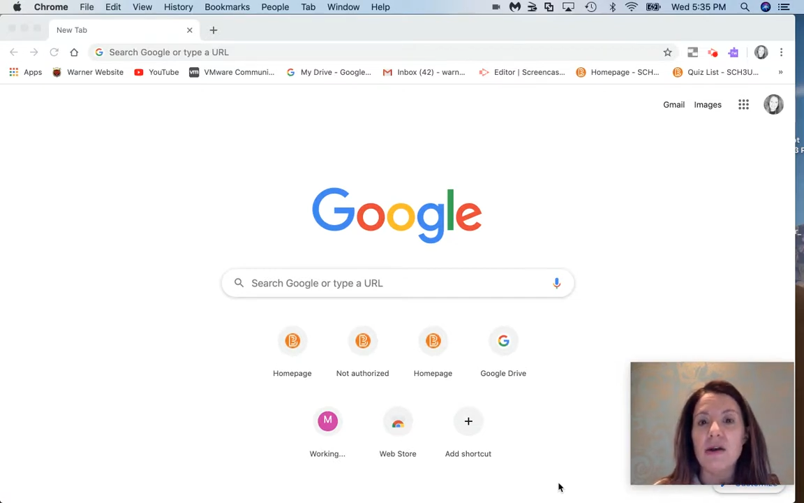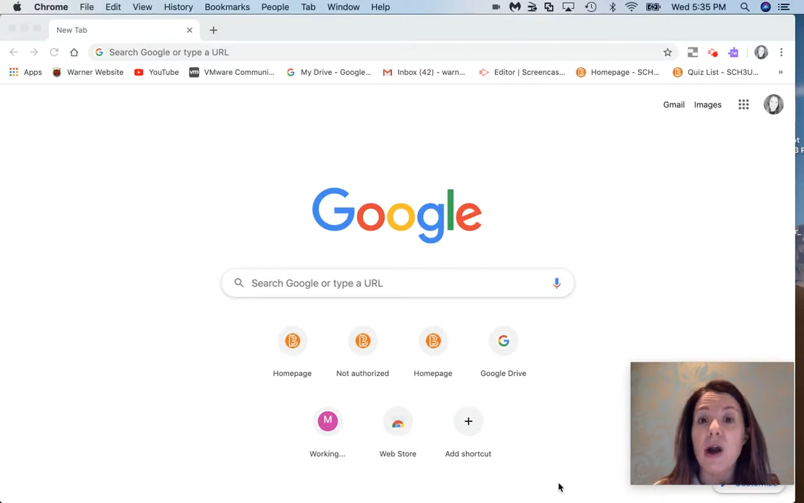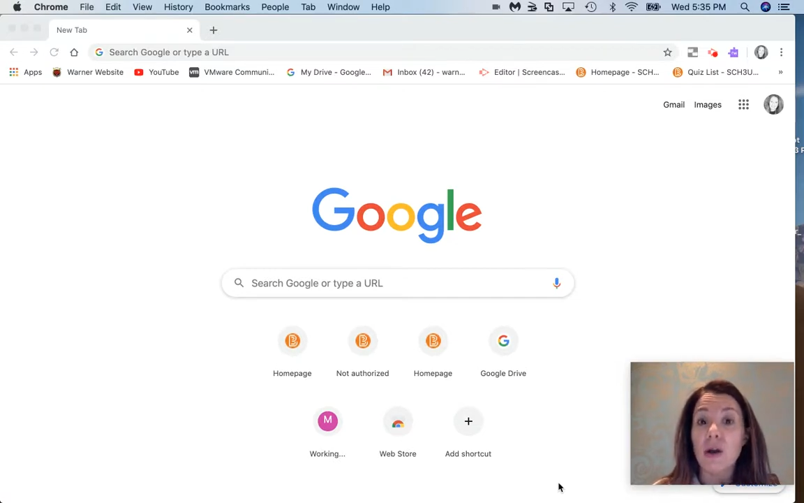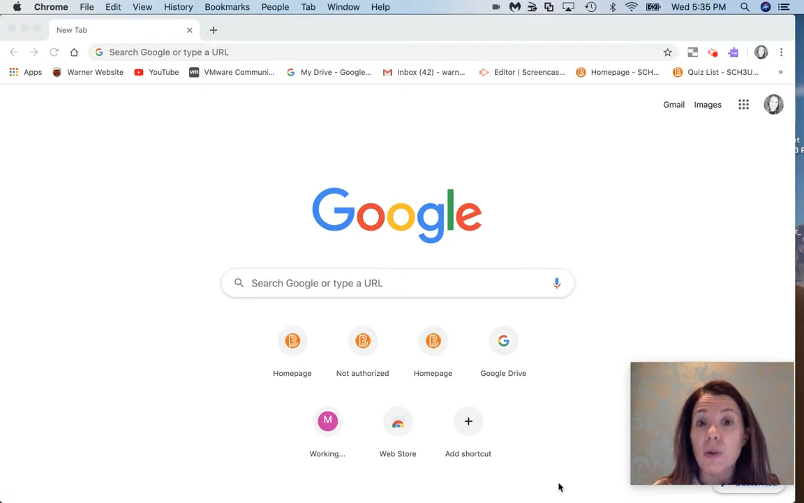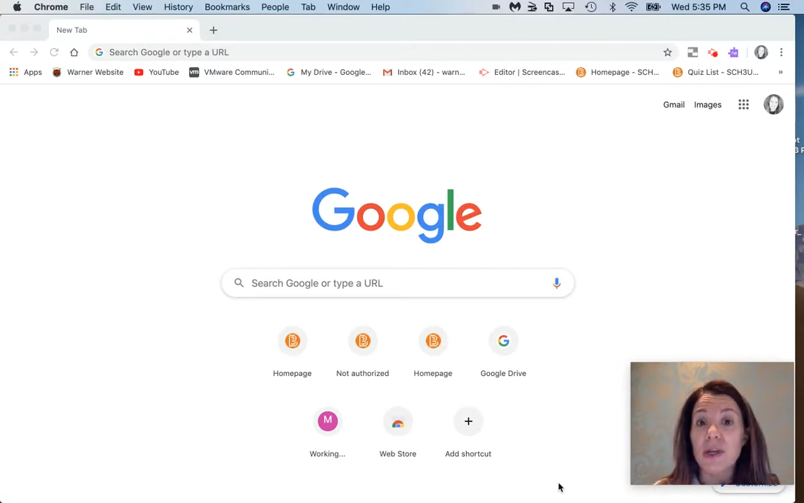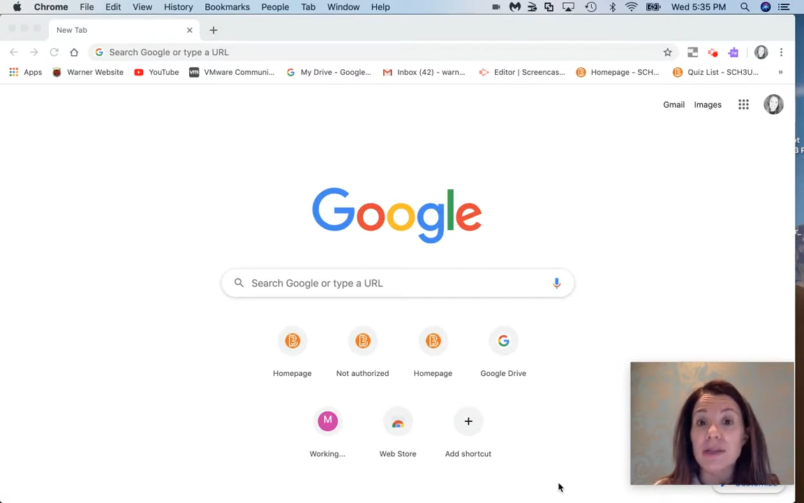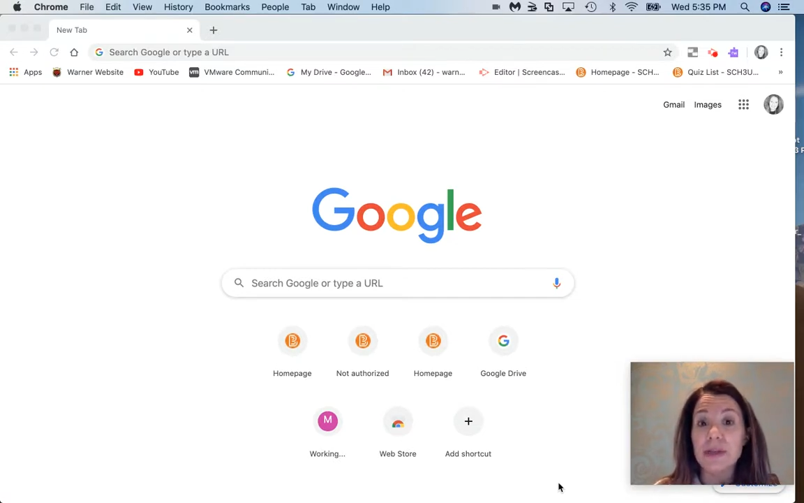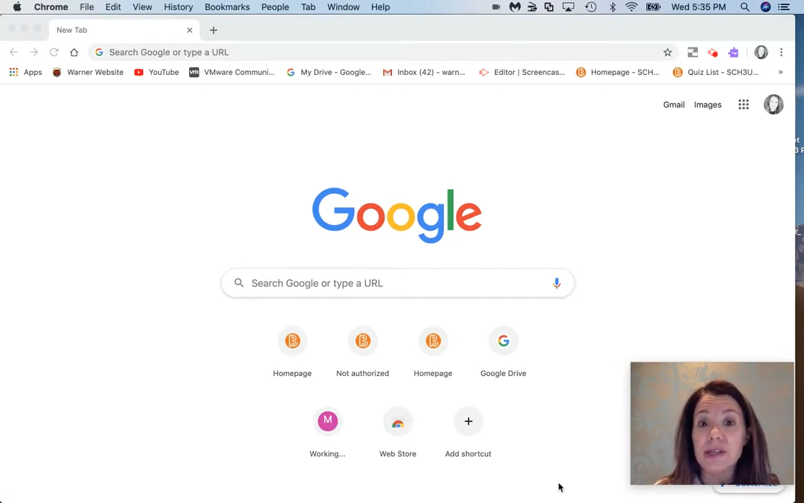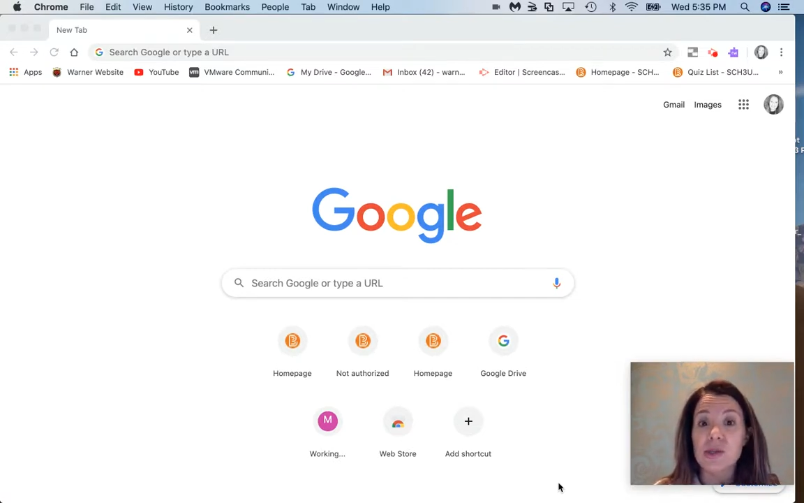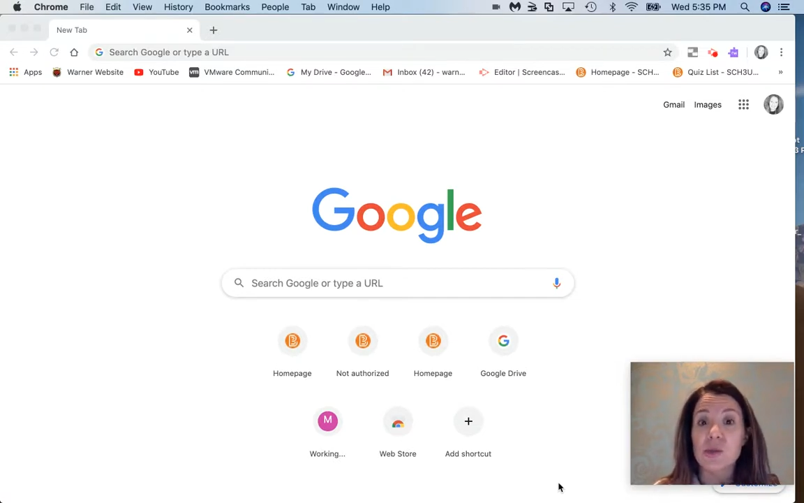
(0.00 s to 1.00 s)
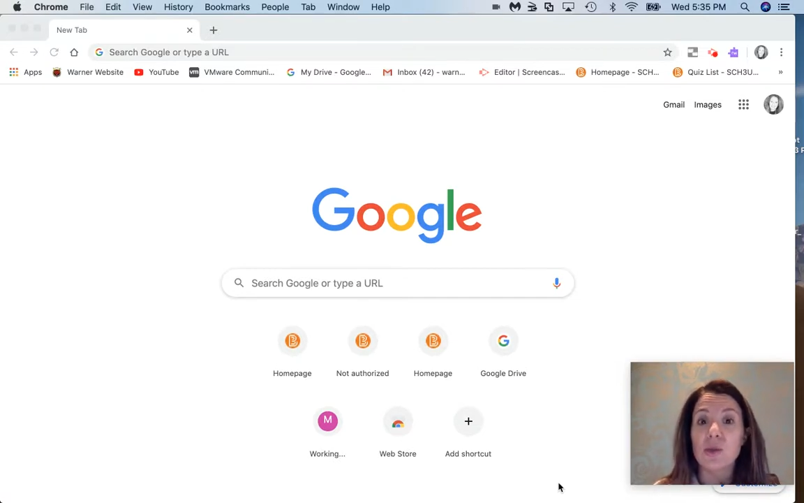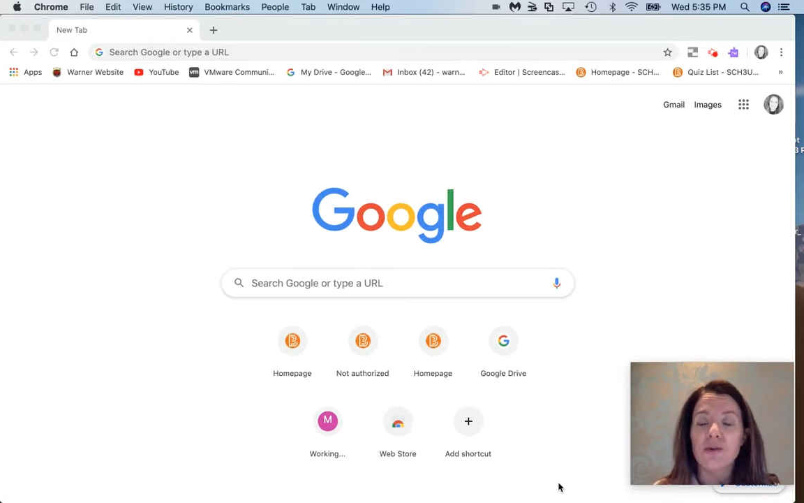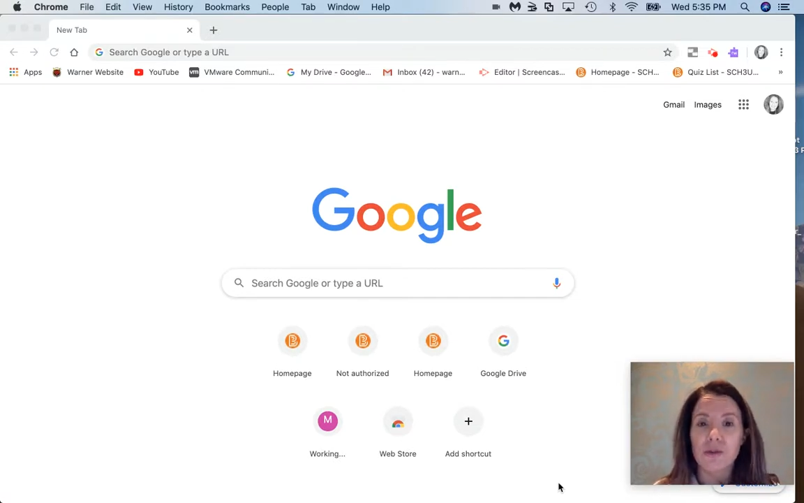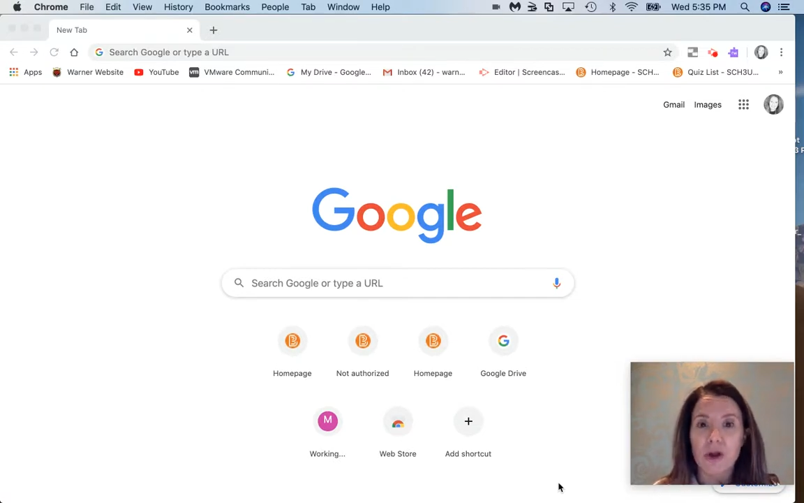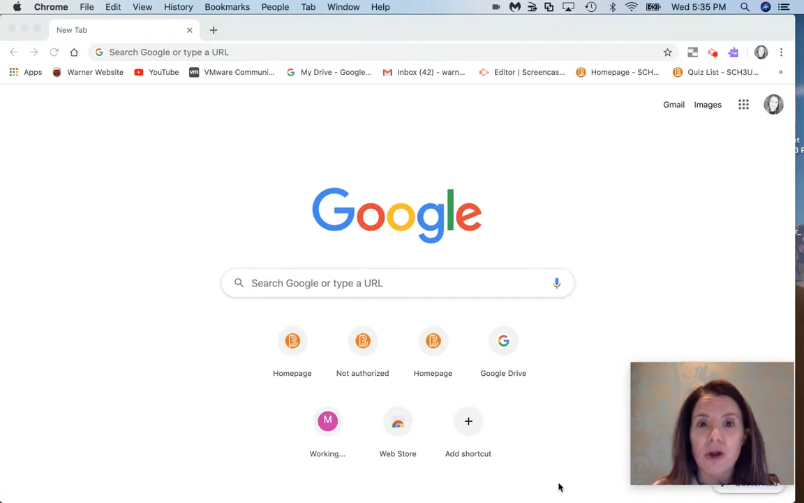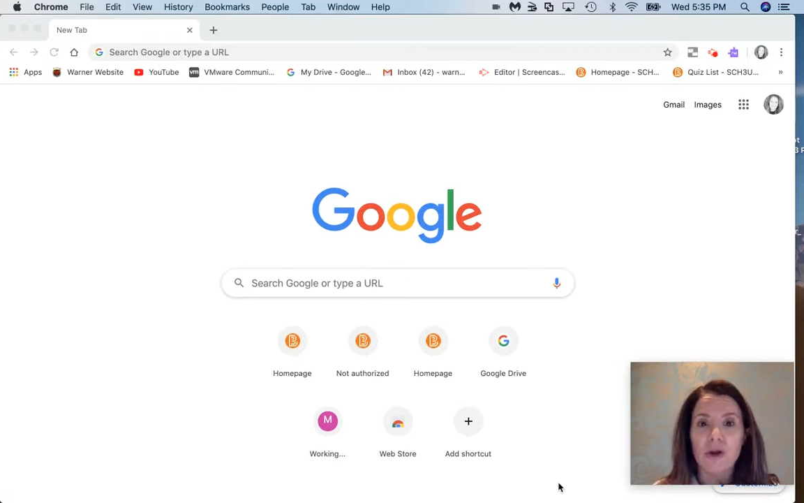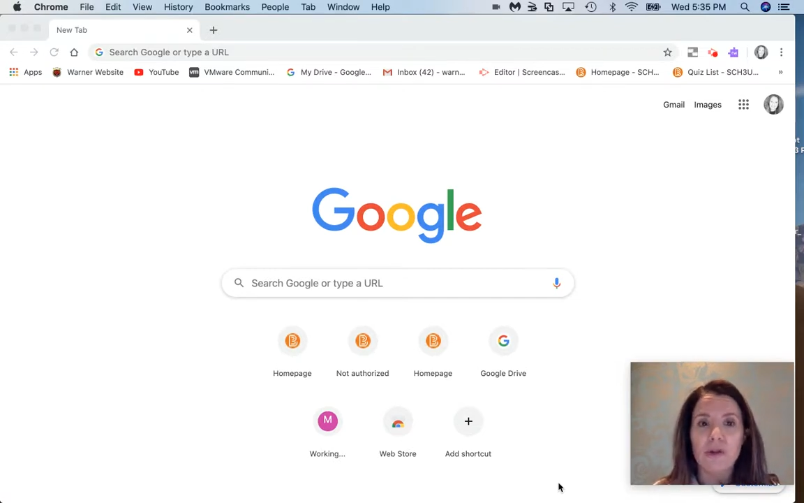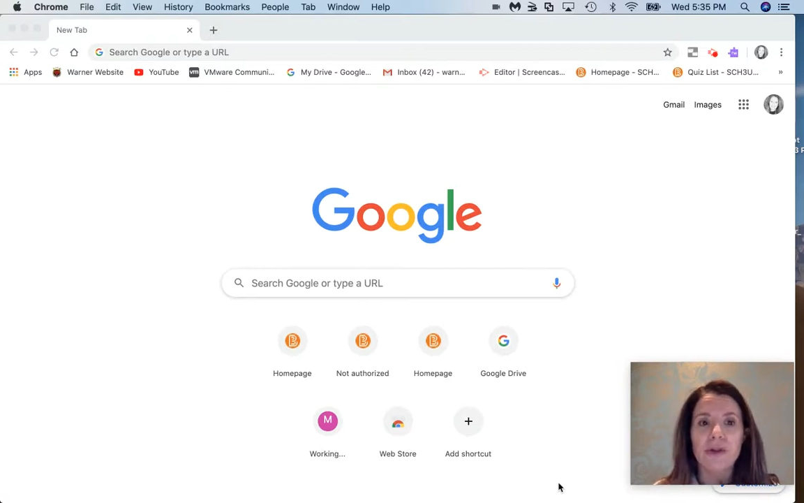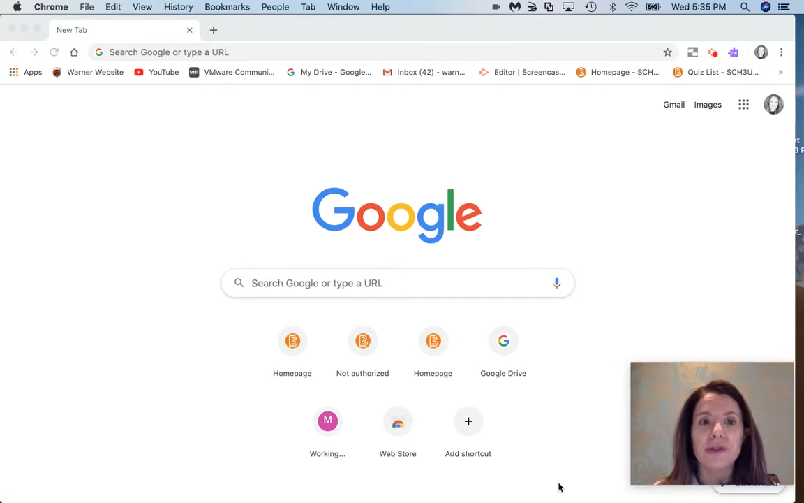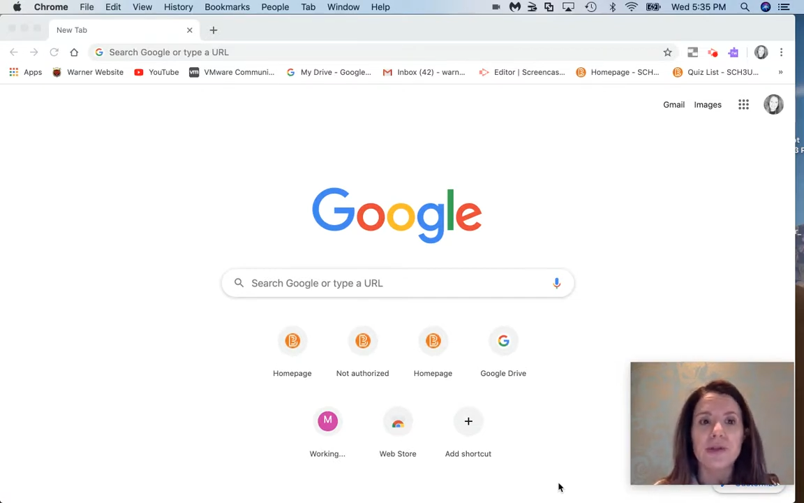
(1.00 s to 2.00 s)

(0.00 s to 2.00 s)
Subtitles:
not going to be in school for longer than 2